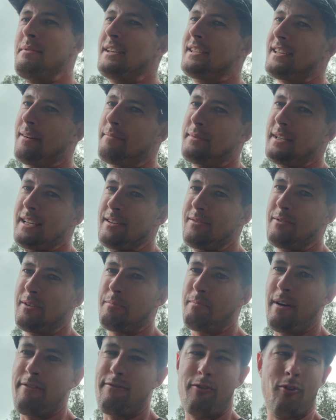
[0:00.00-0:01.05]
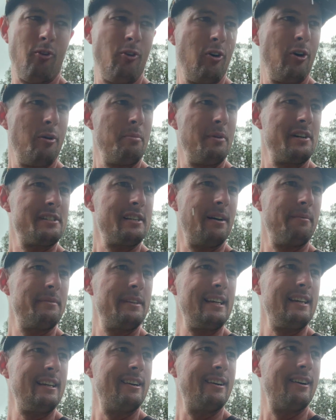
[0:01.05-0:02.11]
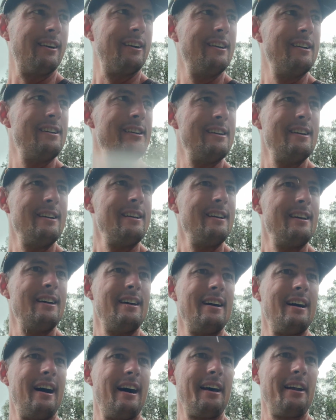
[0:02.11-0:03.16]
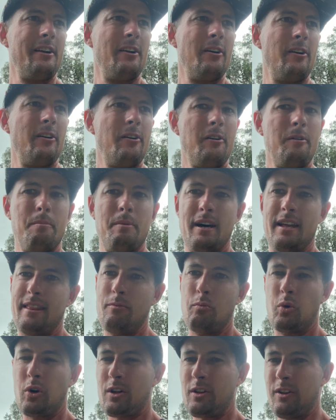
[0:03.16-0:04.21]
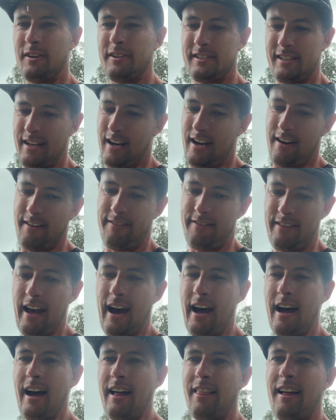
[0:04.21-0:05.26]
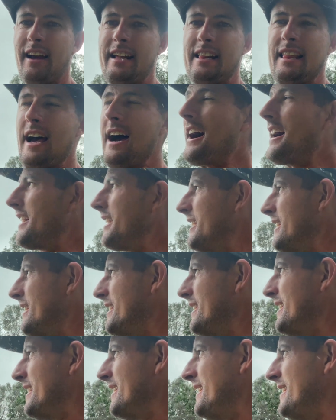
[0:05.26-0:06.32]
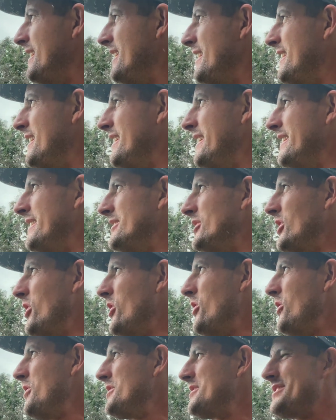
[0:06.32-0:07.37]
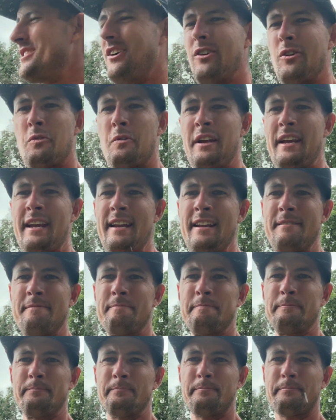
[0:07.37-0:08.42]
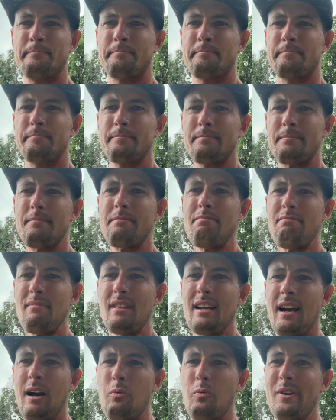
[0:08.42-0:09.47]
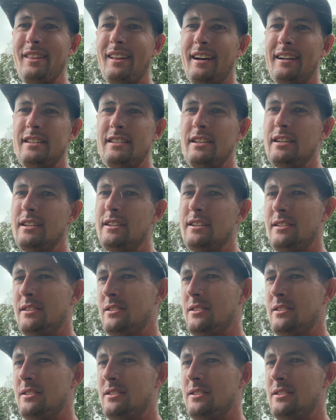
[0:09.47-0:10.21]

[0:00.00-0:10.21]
something with my form or something, or I don't know, but we're close enough. That I like that. So it's starting to rain. I would like to